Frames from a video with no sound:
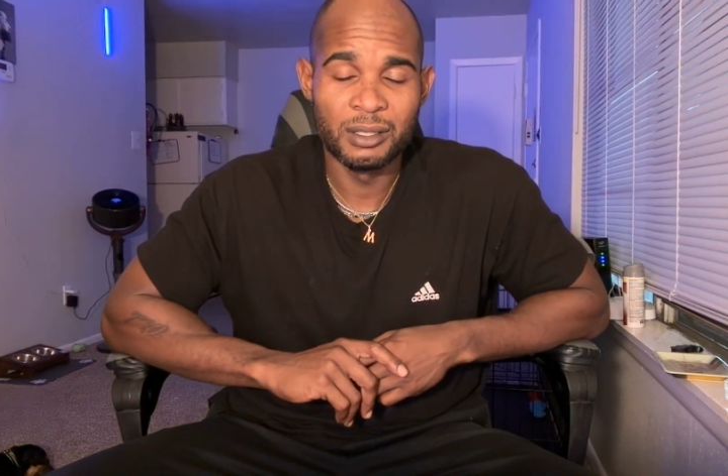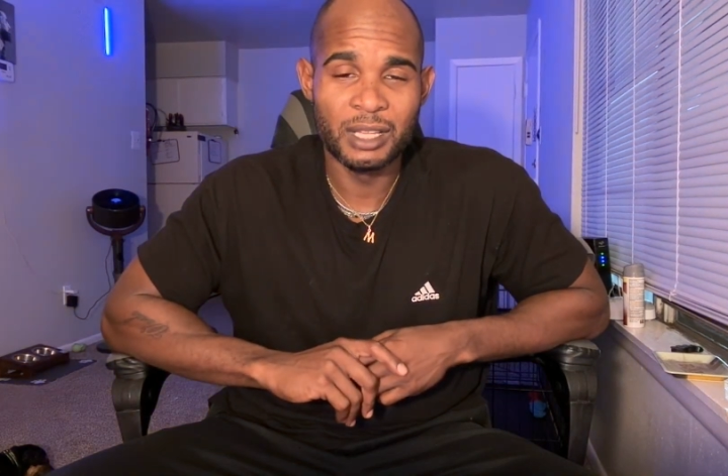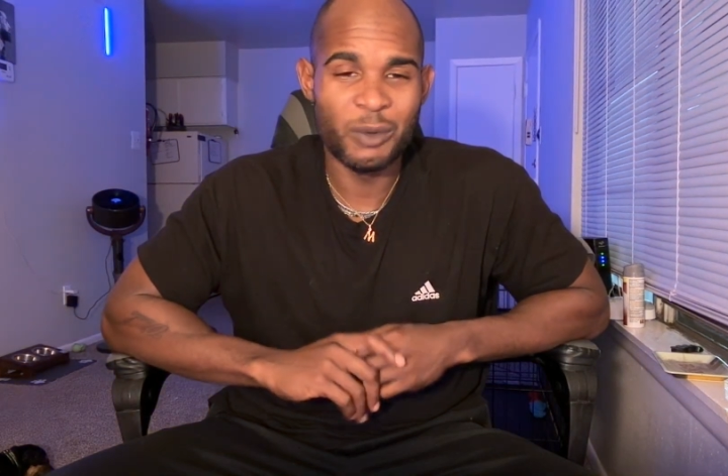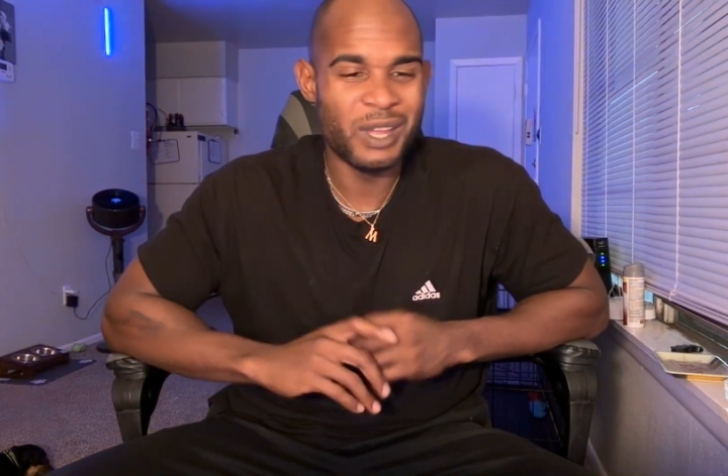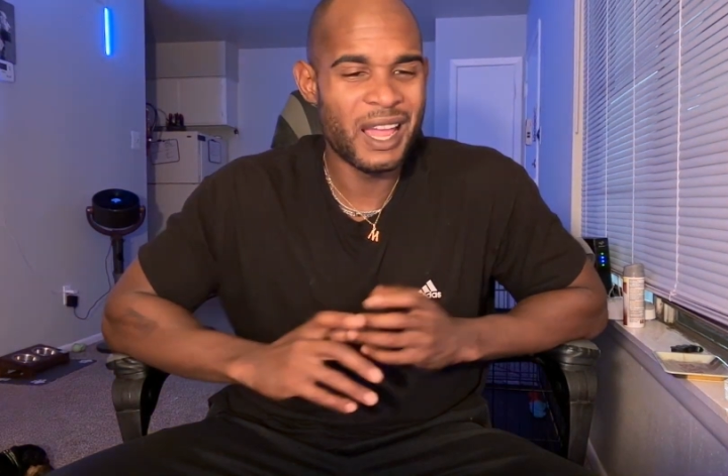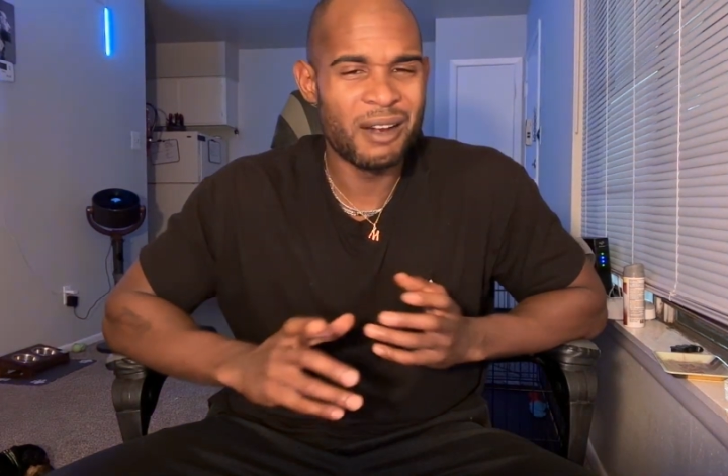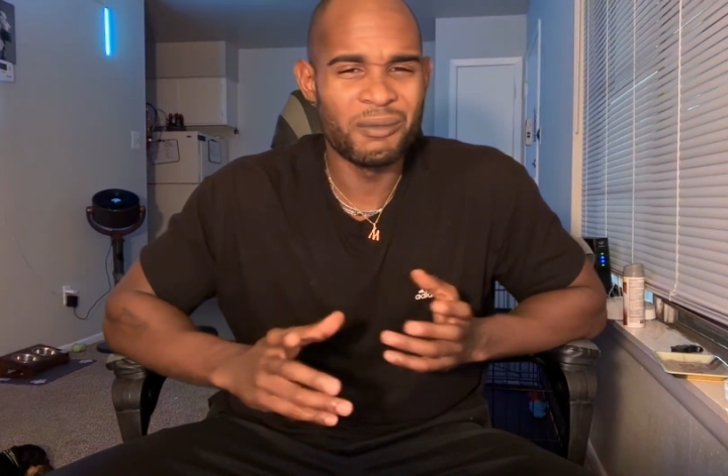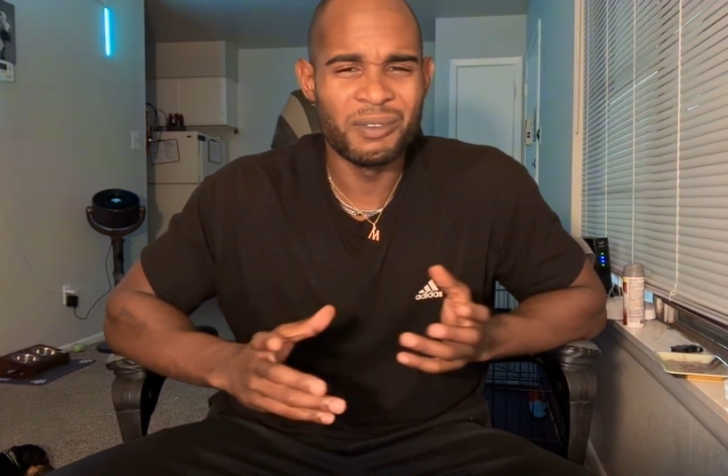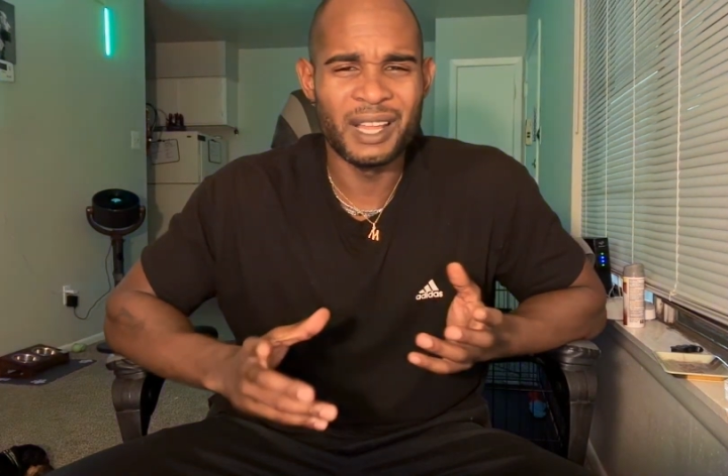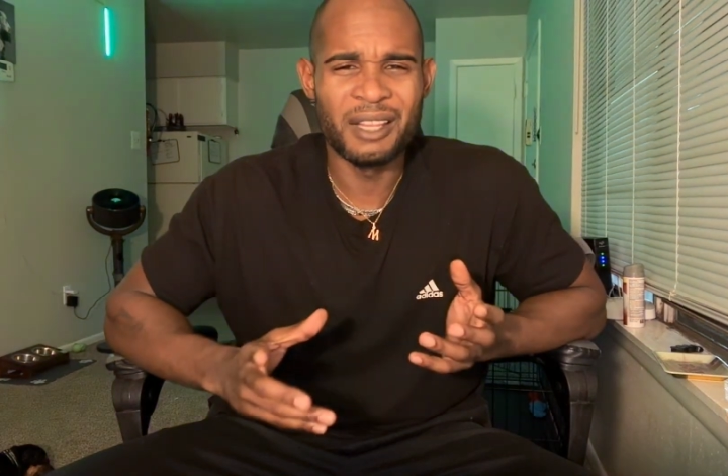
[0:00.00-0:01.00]
Like, we had him
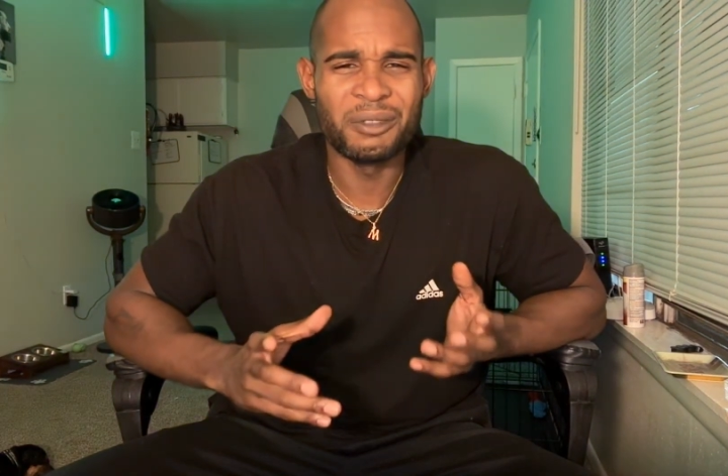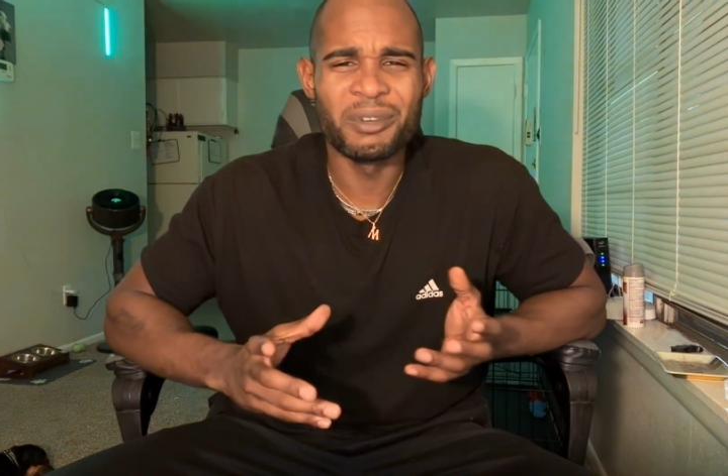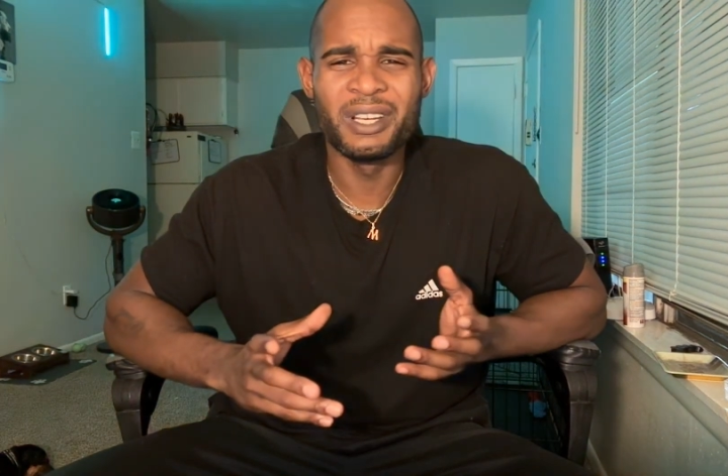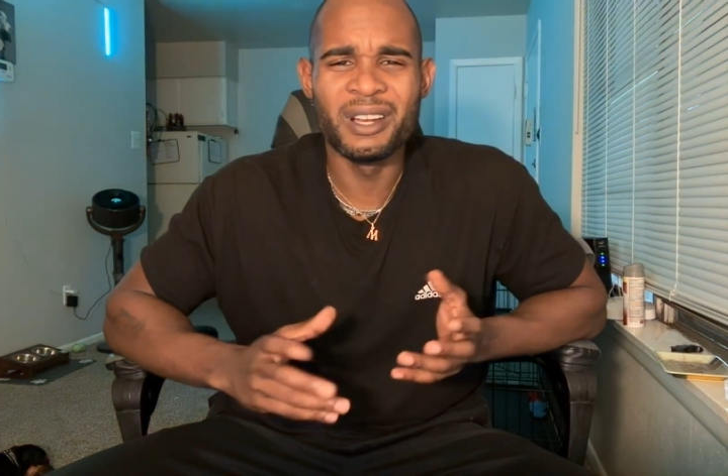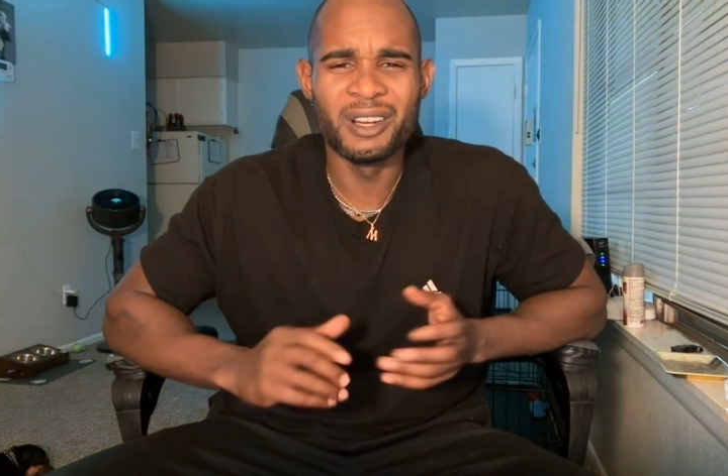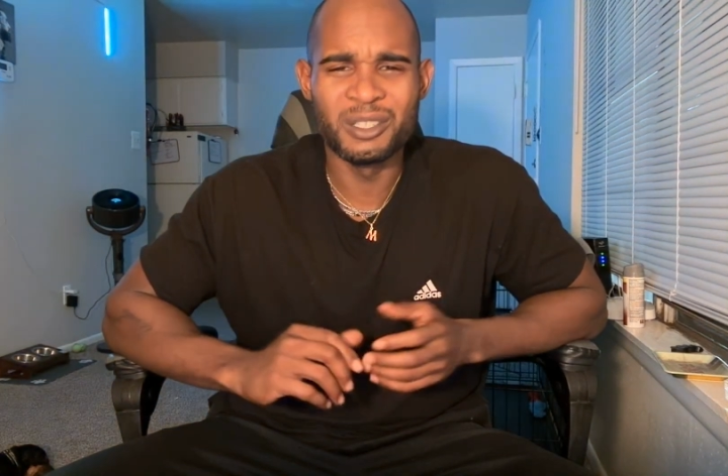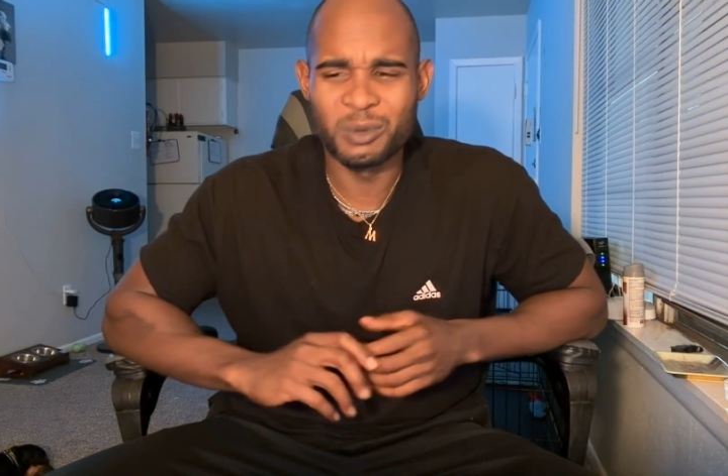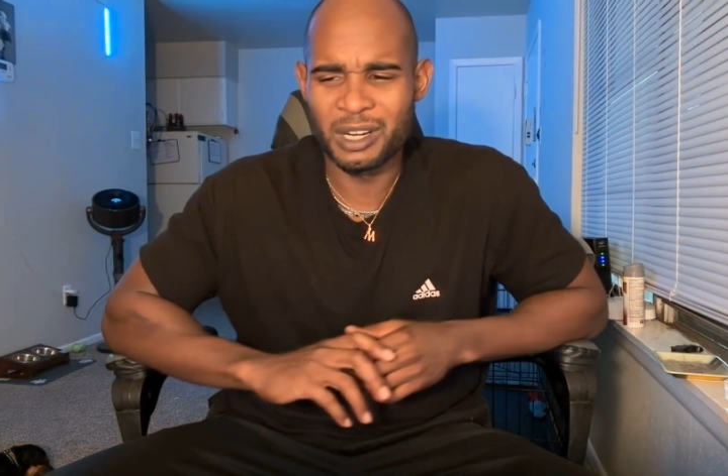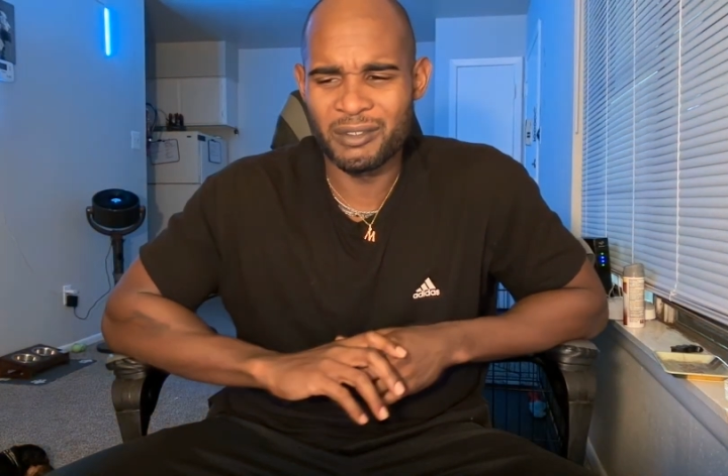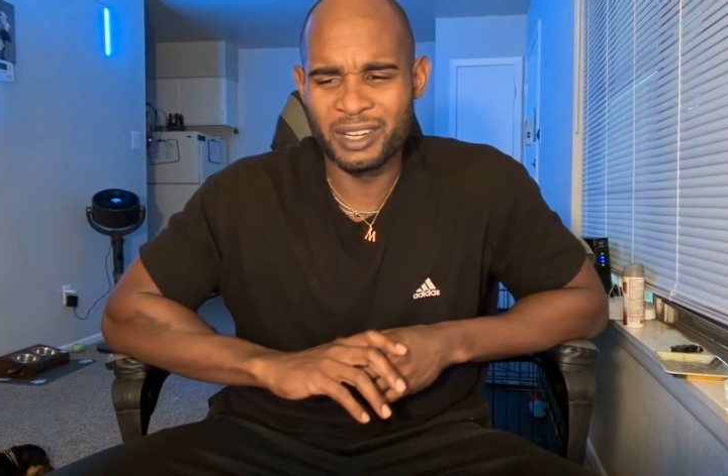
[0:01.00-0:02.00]
for like 3 years or whatever.